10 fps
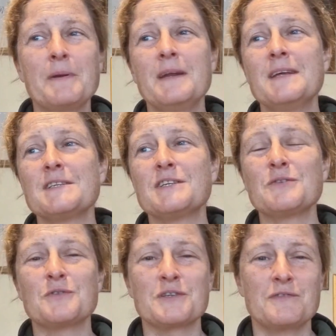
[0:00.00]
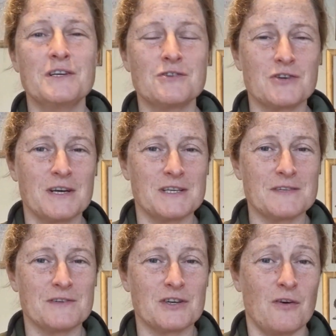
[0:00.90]
it is a source of nutrients
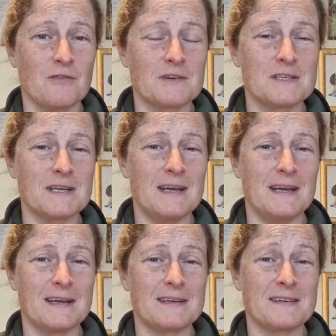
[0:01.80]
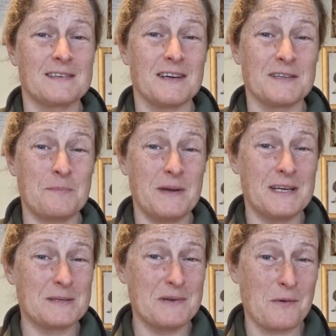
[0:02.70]
for dogs. It does appear
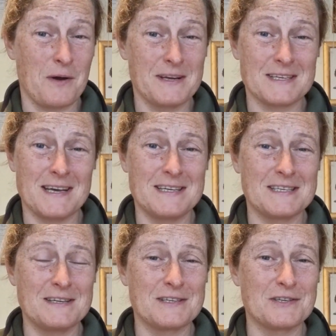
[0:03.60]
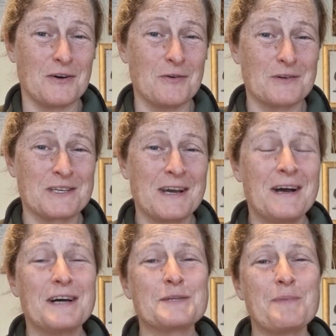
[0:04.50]
to be quite tasty to dogs,
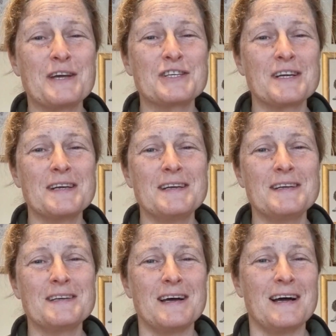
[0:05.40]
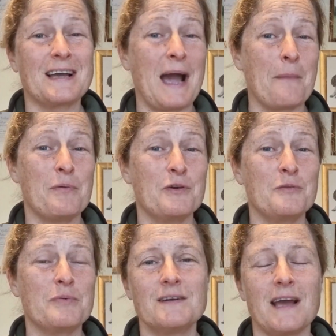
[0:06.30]
especially cat
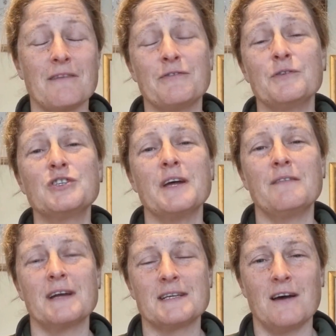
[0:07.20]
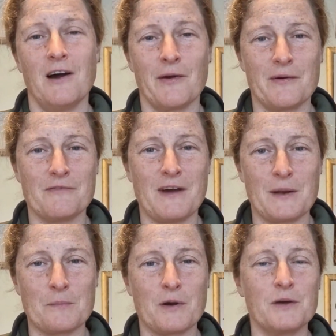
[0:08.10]
poop. Cat food generally is higher in fat
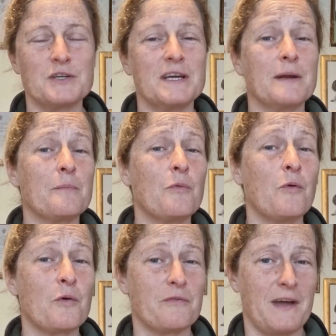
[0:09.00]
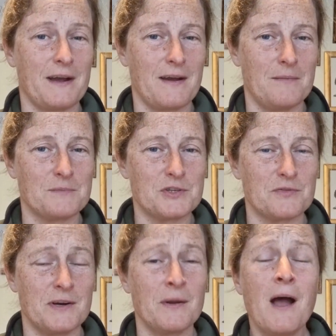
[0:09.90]
and protein, and more of that comes
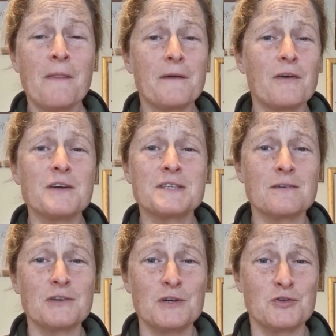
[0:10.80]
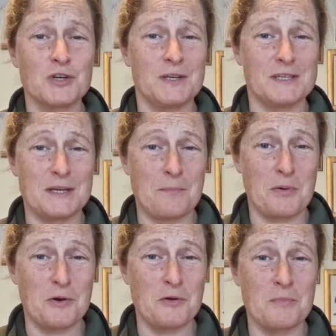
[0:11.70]
through. There are still nutrients in
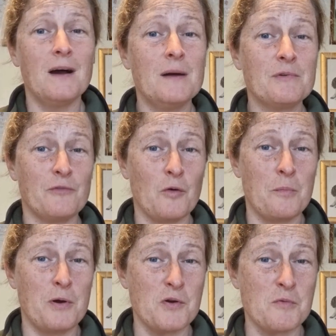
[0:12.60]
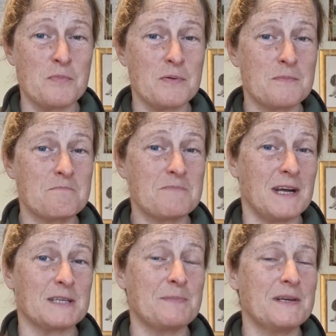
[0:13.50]
poop. Herbivore poop,
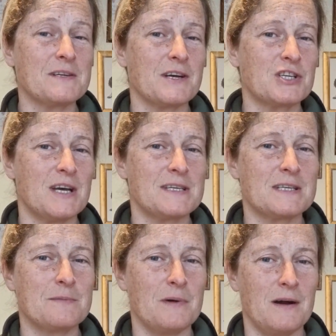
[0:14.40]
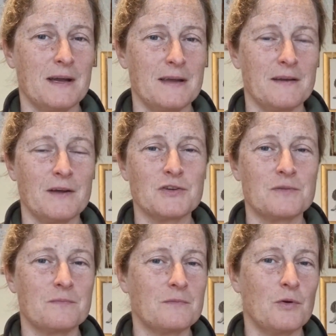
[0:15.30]
that's been digested by,
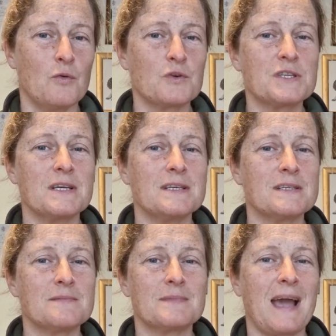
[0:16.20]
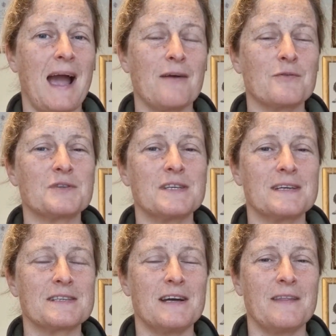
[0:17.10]
horses, cows,
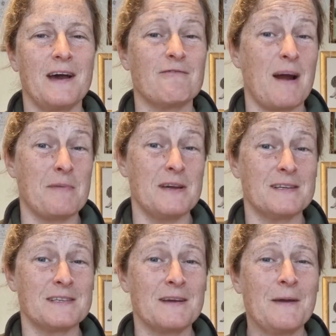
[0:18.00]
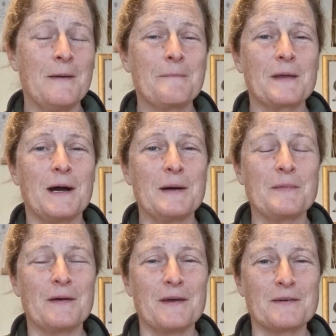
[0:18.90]
things like that, rabbits.
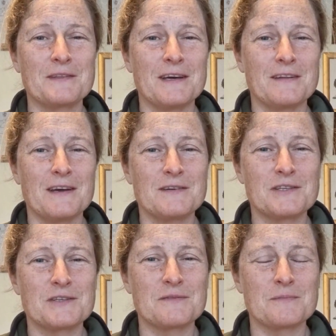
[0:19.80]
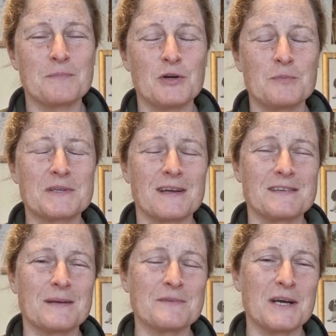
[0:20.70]
And those poops can
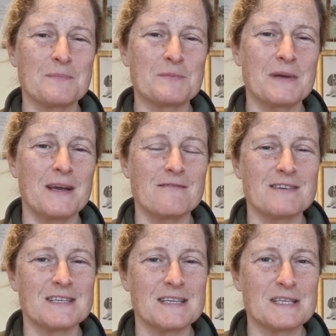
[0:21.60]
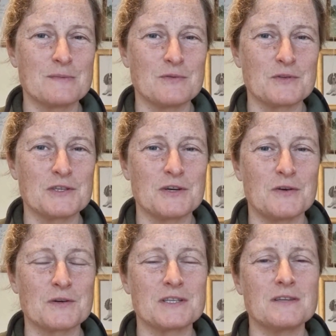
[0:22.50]
sometimes be irresistible to
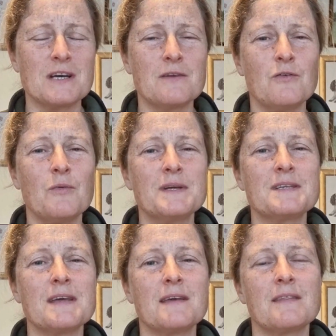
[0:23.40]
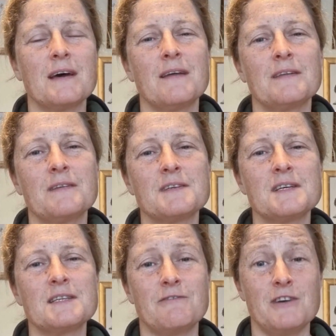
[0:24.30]
dogs. So don't always think that there's a
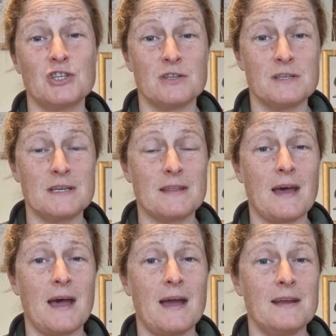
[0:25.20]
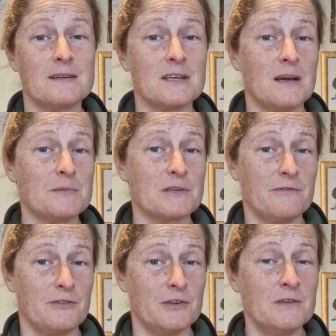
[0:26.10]
deficiency there in terms of
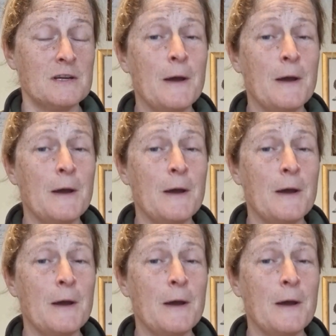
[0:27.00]
food.